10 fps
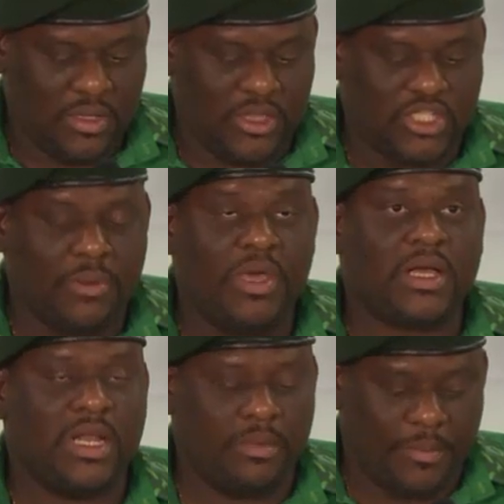The Jamaica
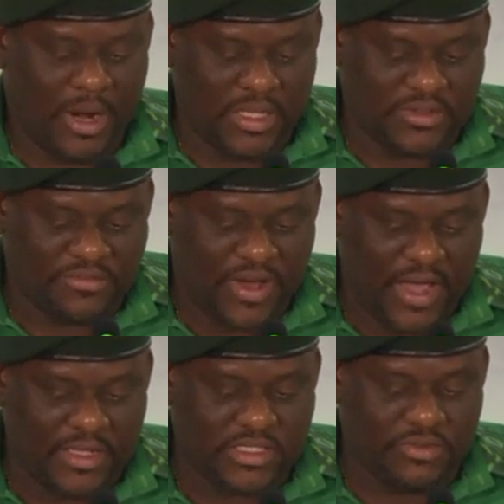Labour Party
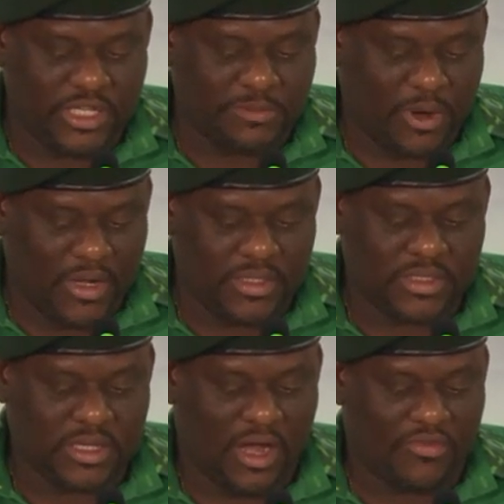finds the response
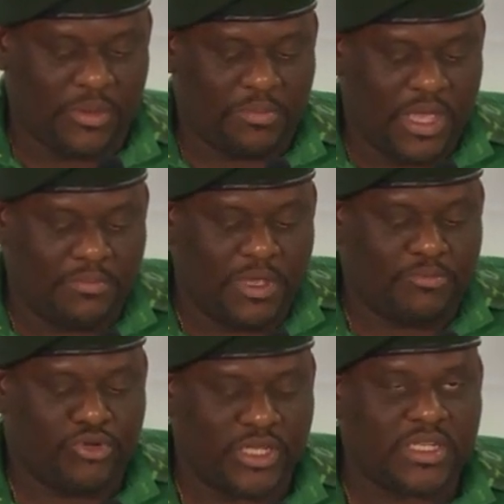of the PNP
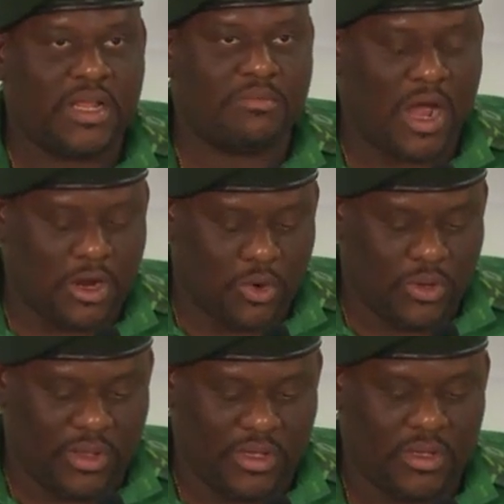President Mark
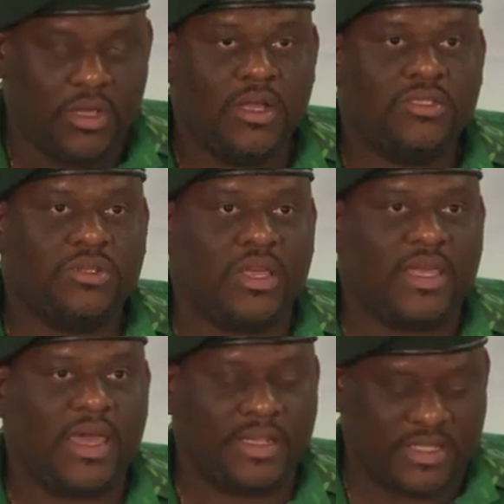Golding to the
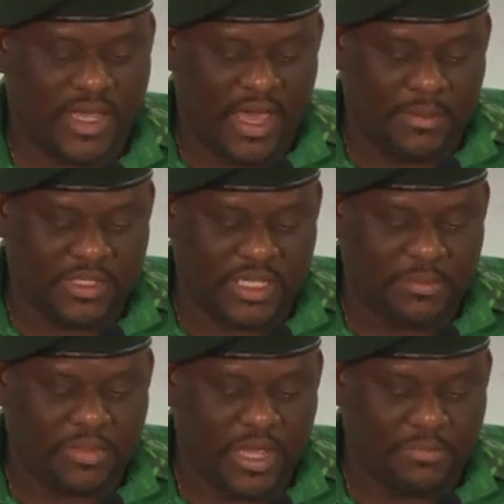
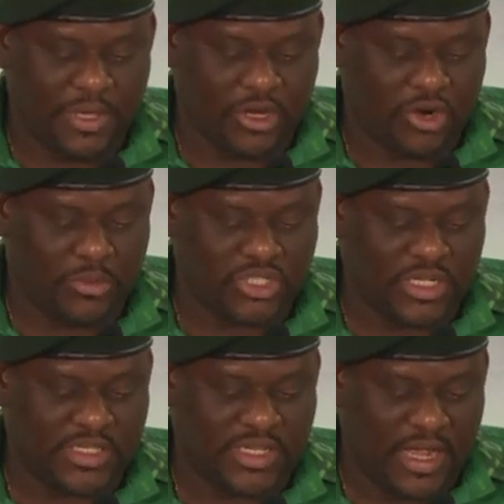KSAMC PNP corruption
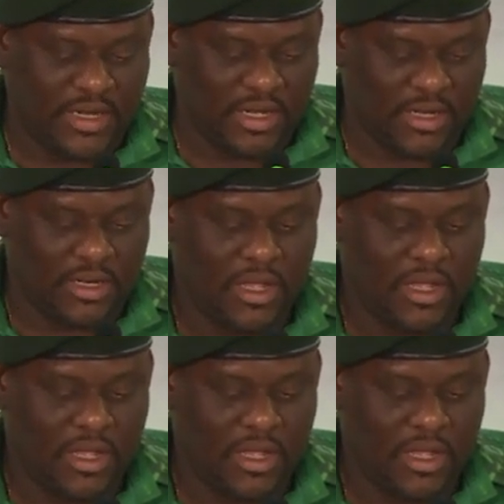scandal